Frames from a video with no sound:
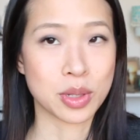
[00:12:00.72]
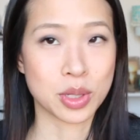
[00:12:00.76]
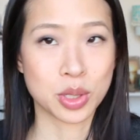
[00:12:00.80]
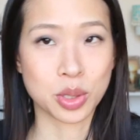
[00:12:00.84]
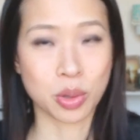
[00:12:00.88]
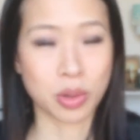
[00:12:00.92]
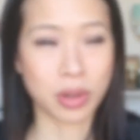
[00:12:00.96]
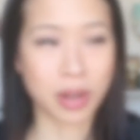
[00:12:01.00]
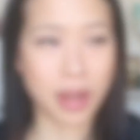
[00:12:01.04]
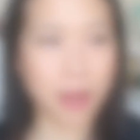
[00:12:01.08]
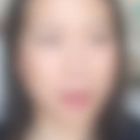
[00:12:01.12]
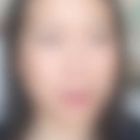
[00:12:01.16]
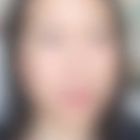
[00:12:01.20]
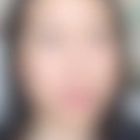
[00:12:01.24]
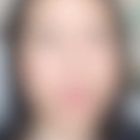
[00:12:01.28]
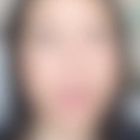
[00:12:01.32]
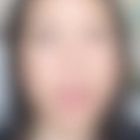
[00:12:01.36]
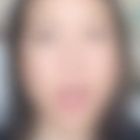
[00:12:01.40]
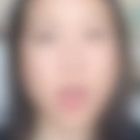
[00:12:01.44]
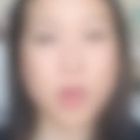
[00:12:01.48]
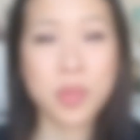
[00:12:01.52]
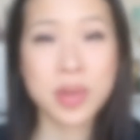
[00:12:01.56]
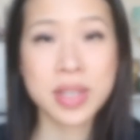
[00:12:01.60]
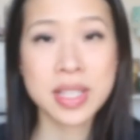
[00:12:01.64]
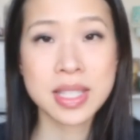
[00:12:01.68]
was sold out. So
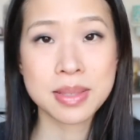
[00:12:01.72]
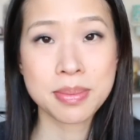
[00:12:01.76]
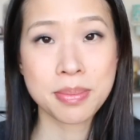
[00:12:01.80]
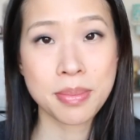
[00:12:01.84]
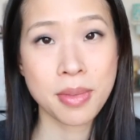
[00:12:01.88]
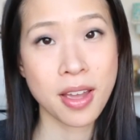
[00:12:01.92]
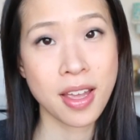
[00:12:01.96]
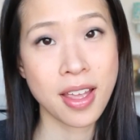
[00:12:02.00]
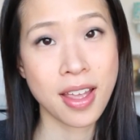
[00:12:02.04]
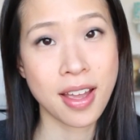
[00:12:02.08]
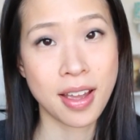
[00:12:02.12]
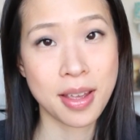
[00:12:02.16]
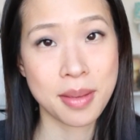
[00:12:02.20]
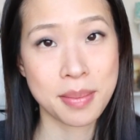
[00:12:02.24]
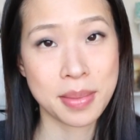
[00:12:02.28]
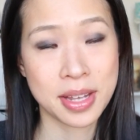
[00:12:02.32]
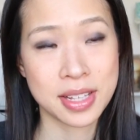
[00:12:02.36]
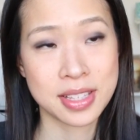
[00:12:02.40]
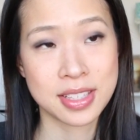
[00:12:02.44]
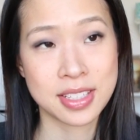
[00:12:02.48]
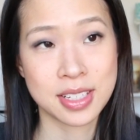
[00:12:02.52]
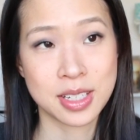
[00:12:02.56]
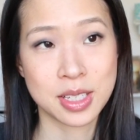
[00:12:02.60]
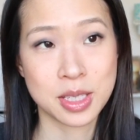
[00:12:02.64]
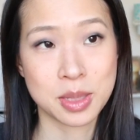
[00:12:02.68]
that was my
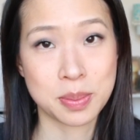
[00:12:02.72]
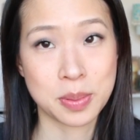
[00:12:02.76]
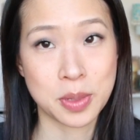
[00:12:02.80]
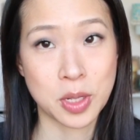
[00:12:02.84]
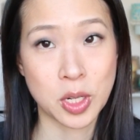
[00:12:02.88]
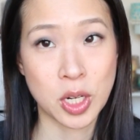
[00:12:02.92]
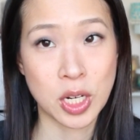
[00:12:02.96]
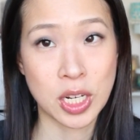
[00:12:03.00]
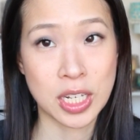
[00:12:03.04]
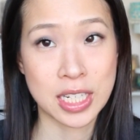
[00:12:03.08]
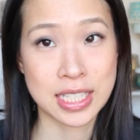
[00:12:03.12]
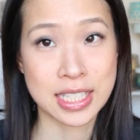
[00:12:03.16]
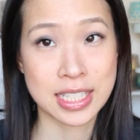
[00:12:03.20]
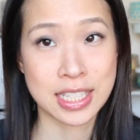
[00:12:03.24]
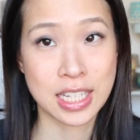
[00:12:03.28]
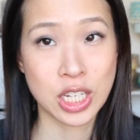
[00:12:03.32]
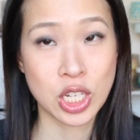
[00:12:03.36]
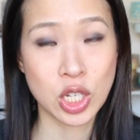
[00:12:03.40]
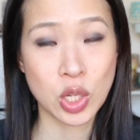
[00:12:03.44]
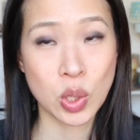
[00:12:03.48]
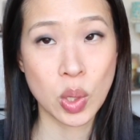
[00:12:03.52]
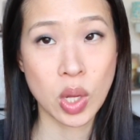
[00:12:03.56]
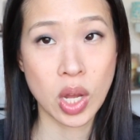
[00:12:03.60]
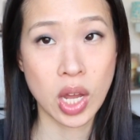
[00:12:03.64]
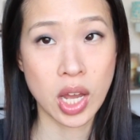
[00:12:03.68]
IMATS experience.
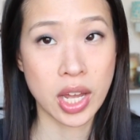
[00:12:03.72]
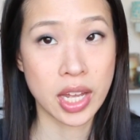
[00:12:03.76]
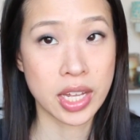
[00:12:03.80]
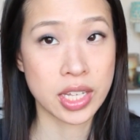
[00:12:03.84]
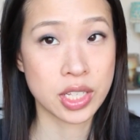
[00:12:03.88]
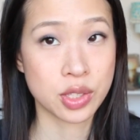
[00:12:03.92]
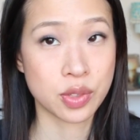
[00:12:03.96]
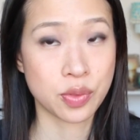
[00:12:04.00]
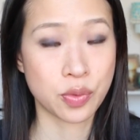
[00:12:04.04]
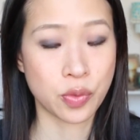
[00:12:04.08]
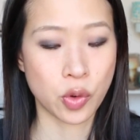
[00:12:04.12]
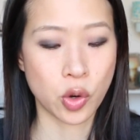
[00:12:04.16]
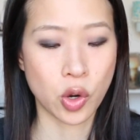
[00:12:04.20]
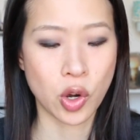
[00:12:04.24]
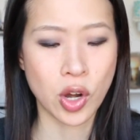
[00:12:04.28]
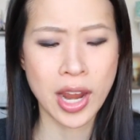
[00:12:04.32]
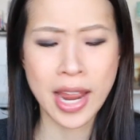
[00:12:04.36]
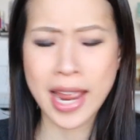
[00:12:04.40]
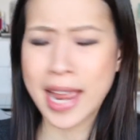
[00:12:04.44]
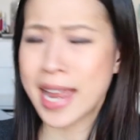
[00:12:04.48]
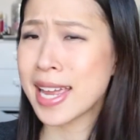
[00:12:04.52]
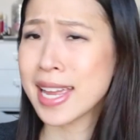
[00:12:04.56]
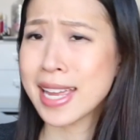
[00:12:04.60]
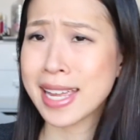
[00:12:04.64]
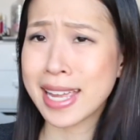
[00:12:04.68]
Thank you guys for
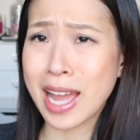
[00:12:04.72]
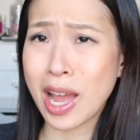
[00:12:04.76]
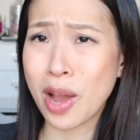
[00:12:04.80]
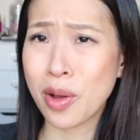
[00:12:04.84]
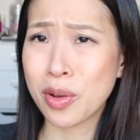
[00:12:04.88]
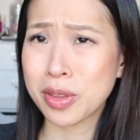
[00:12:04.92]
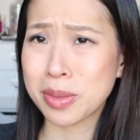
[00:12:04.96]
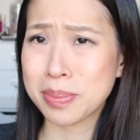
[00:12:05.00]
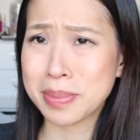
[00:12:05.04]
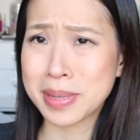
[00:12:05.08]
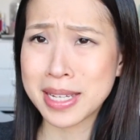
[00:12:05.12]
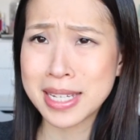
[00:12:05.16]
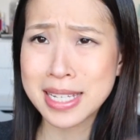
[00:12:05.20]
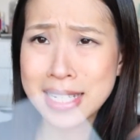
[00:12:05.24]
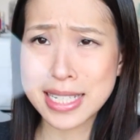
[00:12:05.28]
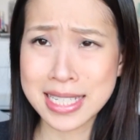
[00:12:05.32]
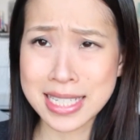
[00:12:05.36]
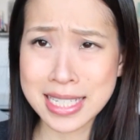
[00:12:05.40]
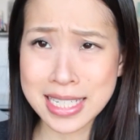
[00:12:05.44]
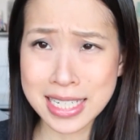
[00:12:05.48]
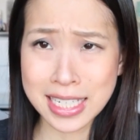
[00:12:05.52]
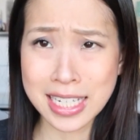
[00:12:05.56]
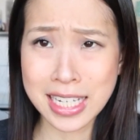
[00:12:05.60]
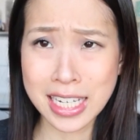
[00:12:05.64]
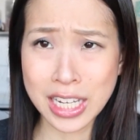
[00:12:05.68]
hanging out with me,
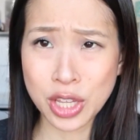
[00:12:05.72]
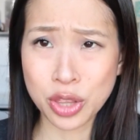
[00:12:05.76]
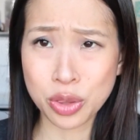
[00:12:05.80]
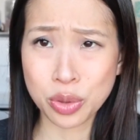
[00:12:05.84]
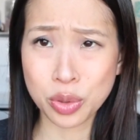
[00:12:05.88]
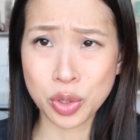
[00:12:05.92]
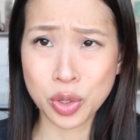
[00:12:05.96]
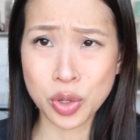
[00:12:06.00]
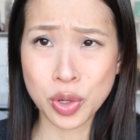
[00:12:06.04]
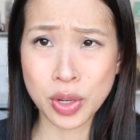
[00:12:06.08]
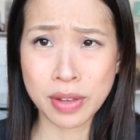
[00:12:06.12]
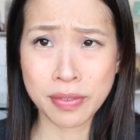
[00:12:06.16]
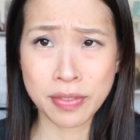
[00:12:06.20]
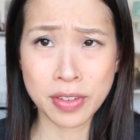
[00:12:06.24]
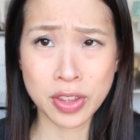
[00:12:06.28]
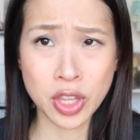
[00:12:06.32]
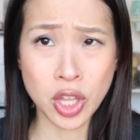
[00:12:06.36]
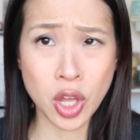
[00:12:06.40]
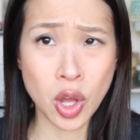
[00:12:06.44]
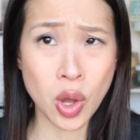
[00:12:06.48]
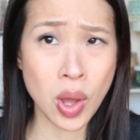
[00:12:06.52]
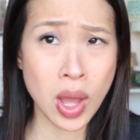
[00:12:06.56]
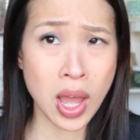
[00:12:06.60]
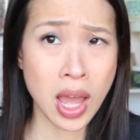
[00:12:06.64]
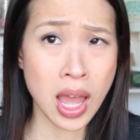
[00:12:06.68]
sticking it through, even
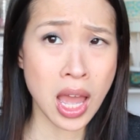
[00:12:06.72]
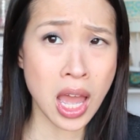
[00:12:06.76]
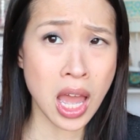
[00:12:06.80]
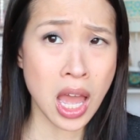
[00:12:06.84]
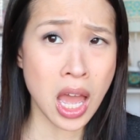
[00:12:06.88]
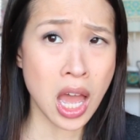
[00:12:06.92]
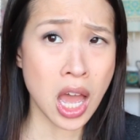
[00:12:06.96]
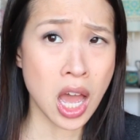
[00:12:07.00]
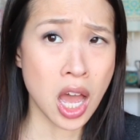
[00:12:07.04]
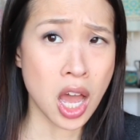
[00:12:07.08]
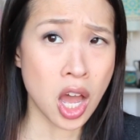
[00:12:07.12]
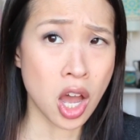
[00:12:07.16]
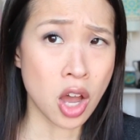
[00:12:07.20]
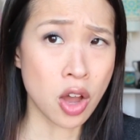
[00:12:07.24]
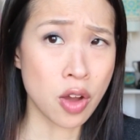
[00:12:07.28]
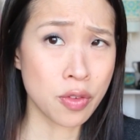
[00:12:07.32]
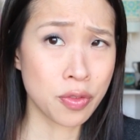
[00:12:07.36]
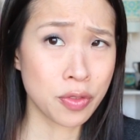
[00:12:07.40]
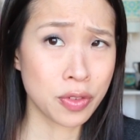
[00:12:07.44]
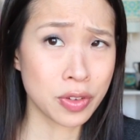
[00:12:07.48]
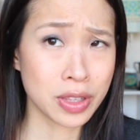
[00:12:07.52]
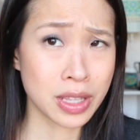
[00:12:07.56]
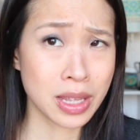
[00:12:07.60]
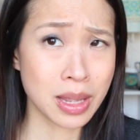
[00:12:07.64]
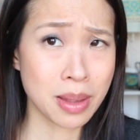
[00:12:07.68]
though
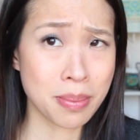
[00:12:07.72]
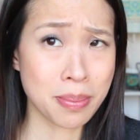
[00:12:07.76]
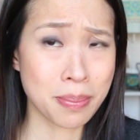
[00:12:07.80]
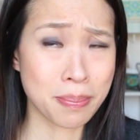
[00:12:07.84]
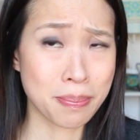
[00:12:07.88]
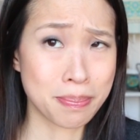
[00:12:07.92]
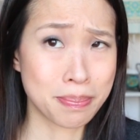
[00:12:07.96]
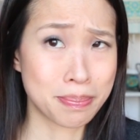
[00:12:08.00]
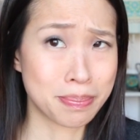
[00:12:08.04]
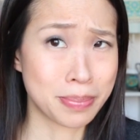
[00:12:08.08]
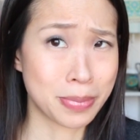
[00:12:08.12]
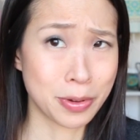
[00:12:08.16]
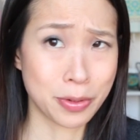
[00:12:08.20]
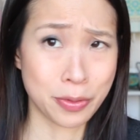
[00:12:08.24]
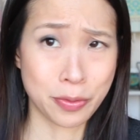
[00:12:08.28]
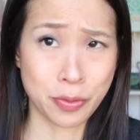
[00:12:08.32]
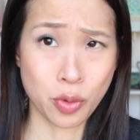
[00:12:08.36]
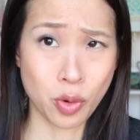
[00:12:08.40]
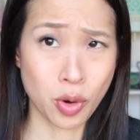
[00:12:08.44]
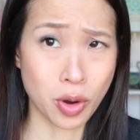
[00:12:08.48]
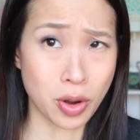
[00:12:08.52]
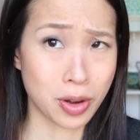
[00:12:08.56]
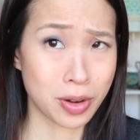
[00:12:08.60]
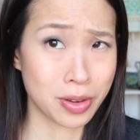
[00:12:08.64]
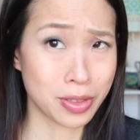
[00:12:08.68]
hopefully
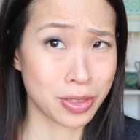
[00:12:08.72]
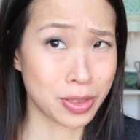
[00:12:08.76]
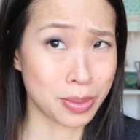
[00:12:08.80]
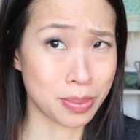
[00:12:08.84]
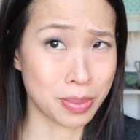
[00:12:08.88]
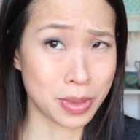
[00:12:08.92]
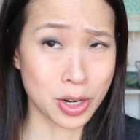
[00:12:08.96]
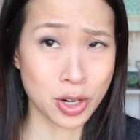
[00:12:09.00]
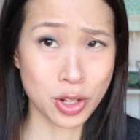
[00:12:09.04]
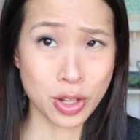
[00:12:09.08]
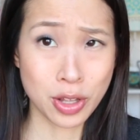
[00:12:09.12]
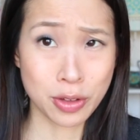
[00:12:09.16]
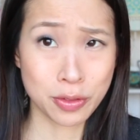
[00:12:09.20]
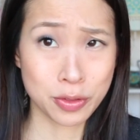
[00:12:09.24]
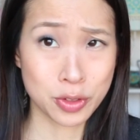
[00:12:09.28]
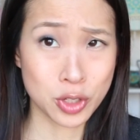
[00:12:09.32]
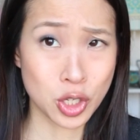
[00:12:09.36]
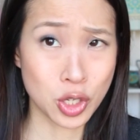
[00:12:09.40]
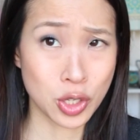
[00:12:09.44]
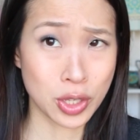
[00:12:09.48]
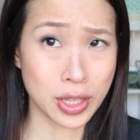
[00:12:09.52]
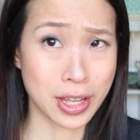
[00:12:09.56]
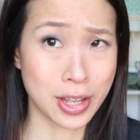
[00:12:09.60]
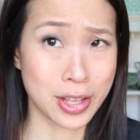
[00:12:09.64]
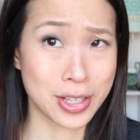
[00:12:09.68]
before the middle of
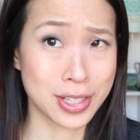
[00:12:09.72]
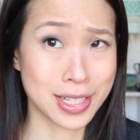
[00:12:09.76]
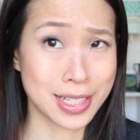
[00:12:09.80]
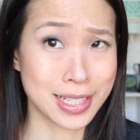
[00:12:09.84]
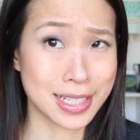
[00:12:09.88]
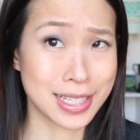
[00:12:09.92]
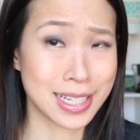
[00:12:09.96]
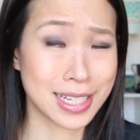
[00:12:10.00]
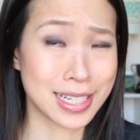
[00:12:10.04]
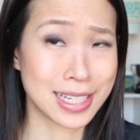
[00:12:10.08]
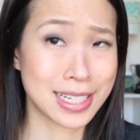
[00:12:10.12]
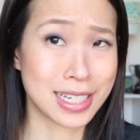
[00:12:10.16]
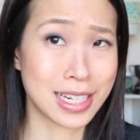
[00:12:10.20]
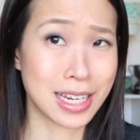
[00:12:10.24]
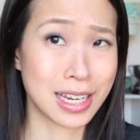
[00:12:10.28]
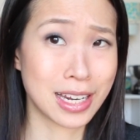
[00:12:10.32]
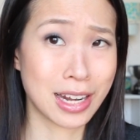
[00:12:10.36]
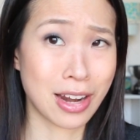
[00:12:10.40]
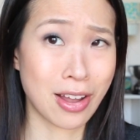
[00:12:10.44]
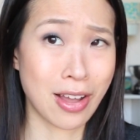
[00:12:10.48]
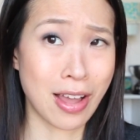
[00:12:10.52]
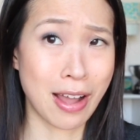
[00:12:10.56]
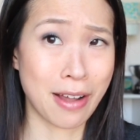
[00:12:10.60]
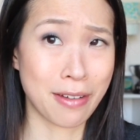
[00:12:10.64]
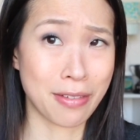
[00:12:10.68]

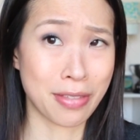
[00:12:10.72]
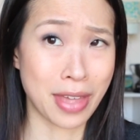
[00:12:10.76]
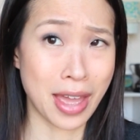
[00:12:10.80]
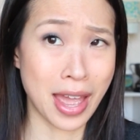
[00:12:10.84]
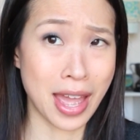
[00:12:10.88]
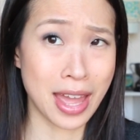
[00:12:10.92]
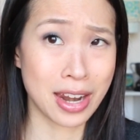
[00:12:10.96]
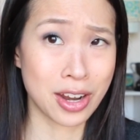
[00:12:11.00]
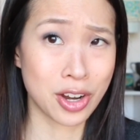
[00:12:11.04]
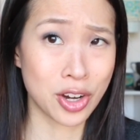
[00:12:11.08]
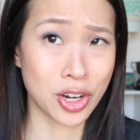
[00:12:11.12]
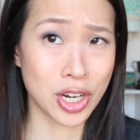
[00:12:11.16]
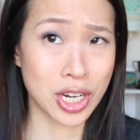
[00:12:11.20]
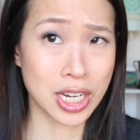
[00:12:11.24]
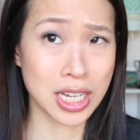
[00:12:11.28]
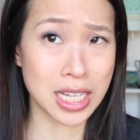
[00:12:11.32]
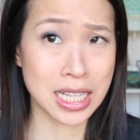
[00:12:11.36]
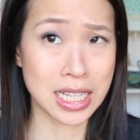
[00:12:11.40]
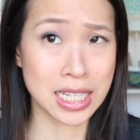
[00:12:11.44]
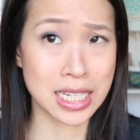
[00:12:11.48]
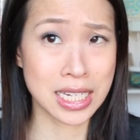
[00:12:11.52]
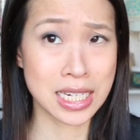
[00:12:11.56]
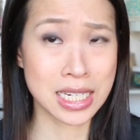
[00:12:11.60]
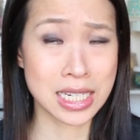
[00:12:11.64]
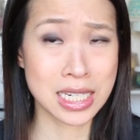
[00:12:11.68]
2016 I'll have that area
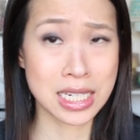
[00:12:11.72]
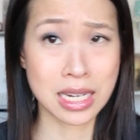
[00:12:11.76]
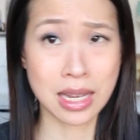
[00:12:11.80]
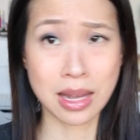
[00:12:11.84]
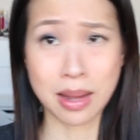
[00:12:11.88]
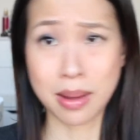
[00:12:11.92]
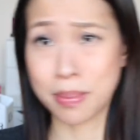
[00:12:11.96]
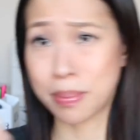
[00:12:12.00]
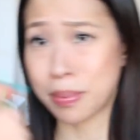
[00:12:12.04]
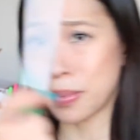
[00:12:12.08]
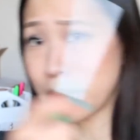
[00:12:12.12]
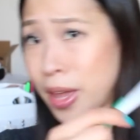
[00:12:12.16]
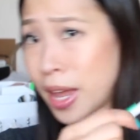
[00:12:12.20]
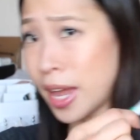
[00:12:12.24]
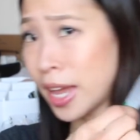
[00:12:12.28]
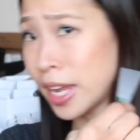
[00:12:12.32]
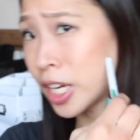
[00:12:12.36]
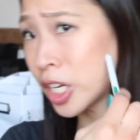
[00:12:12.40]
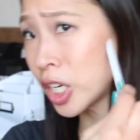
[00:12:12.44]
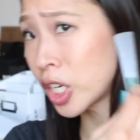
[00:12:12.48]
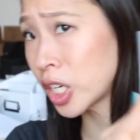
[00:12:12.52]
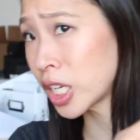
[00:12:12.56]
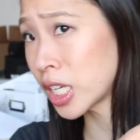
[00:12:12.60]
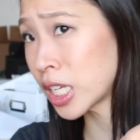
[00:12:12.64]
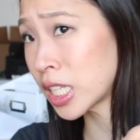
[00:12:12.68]
cleaned up, that
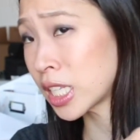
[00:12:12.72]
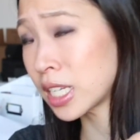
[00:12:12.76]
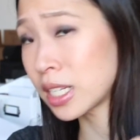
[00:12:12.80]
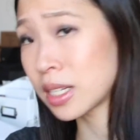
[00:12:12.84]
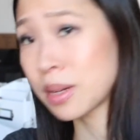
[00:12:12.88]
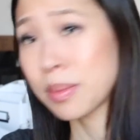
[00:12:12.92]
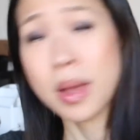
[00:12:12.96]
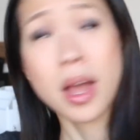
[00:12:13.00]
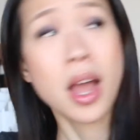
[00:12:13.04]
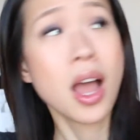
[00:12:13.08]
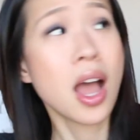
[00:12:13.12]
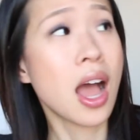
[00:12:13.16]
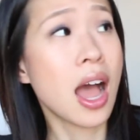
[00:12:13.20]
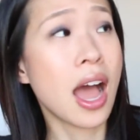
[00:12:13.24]
area cleaned up.